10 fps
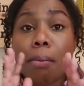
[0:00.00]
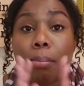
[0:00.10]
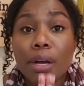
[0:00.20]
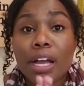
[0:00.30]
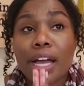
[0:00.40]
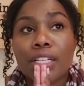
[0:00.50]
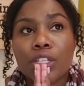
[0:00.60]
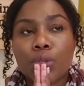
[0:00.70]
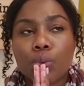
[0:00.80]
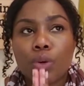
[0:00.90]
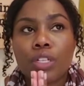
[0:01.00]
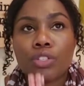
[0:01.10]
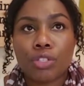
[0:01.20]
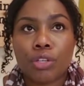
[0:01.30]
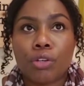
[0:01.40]
But I just want
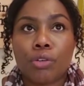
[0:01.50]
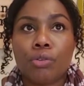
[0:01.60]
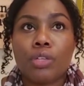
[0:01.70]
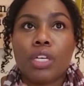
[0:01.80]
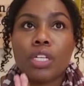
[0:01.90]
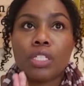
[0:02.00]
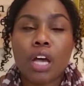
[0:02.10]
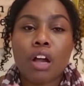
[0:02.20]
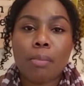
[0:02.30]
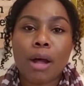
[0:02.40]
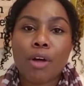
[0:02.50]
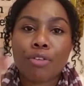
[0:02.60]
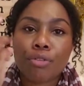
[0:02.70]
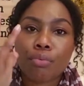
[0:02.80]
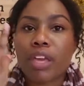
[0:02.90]
to talk
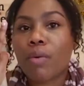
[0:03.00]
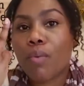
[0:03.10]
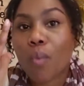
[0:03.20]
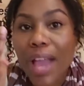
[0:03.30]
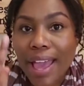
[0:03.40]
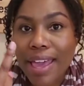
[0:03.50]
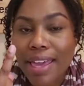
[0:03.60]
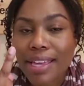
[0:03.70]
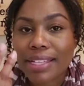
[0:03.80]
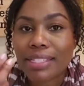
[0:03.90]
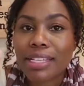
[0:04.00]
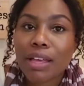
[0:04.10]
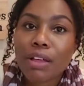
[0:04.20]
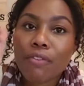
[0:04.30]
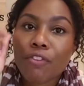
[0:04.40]
about three ways
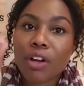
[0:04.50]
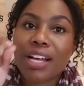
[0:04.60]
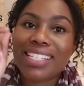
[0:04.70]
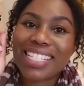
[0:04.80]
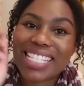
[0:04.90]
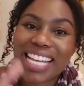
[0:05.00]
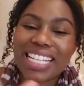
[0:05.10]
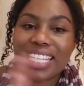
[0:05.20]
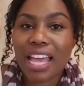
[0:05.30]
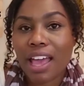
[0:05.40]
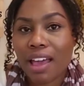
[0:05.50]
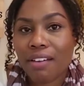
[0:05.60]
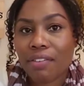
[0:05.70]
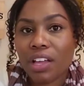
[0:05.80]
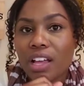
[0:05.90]
for us not to
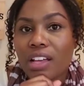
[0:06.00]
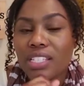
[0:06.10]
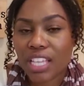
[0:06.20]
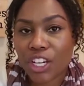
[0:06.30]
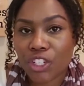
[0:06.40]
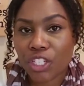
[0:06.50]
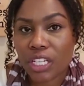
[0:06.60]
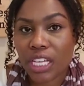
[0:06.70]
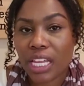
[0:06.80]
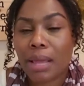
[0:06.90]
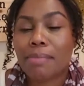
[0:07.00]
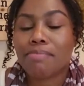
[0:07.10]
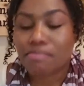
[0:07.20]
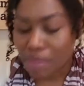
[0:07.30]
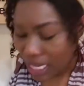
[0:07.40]
have a scarcity
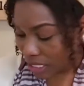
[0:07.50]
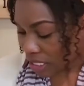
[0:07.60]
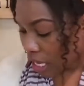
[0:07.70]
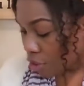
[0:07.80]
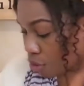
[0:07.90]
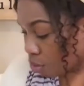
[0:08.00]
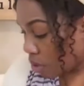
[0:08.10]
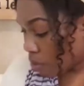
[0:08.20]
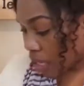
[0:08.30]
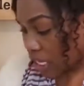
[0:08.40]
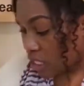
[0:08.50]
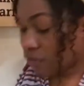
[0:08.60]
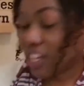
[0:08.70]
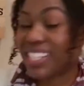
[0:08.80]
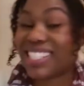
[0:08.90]
mindset. Three
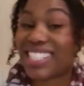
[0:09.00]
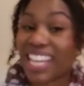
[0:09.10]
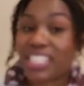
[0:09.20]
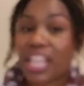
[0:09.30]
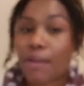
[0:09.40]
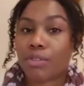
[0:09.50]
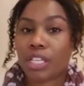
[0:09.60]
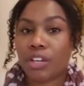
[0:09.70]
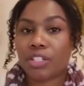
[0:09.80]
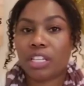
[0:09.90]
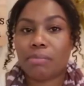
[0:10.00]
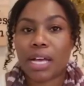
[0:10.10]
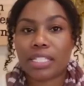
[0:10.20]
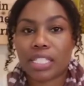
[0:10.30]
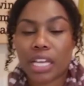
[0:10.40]
ways for us not to have a scarcity
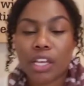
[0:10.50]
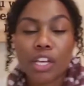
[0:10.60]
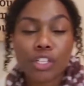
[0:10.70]
mindset.